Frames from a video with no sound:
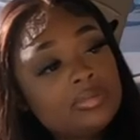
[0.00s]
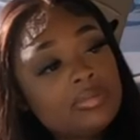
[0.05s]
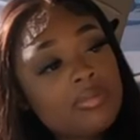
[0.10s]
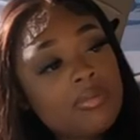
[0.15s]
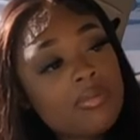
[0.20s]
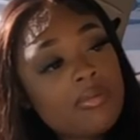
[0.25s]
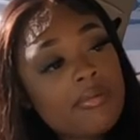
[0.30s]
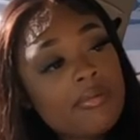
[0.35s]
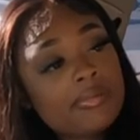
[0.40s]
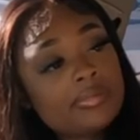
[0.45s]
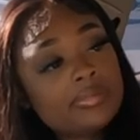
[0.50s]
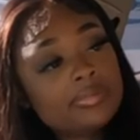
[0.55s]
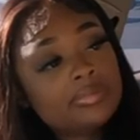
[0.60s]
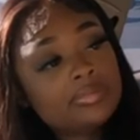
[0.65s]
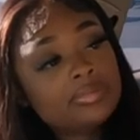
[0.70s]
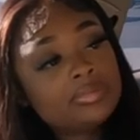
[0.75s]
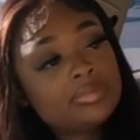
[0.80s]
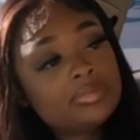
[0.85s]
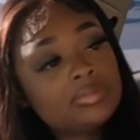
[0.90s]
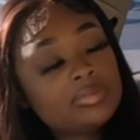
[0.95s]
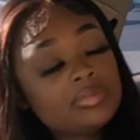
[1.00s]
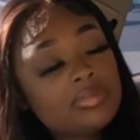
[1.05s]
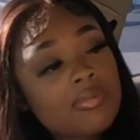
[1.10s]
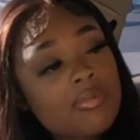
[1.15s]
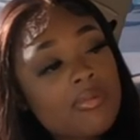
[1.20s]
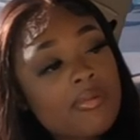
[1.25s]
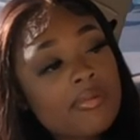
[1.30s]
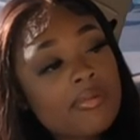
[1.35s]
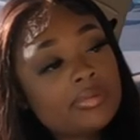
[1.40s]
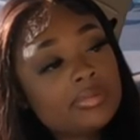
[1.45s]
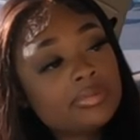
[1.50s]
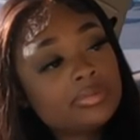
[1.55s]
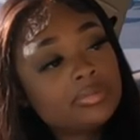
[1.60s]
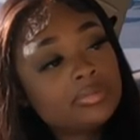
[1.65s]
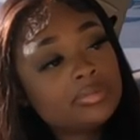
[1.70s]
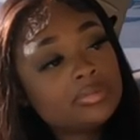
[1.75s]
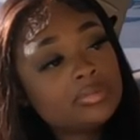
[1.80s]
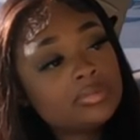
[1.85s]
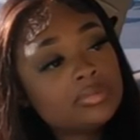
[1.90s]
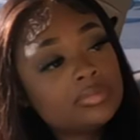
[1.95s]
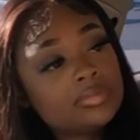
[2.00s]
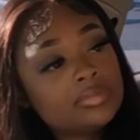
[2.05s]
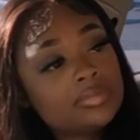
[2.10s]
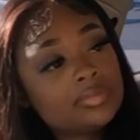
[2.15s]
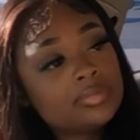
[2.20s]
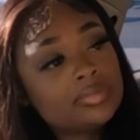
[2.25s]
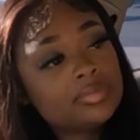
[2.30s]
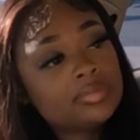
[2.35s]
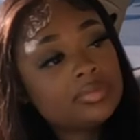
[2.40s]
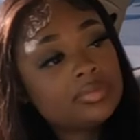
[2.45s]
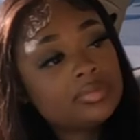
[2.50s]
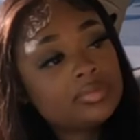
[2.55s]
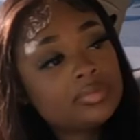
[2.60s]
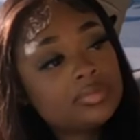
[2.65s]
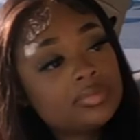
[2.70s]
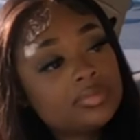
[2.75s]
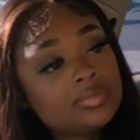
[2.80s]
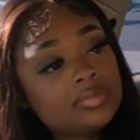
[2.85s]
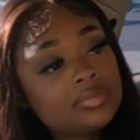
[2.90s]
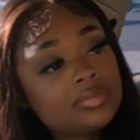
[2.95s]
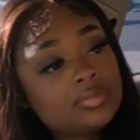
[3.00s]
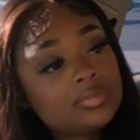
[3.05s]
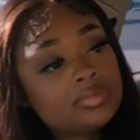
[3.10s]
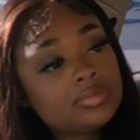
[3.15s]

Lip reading: No words are spoken by the person on screen.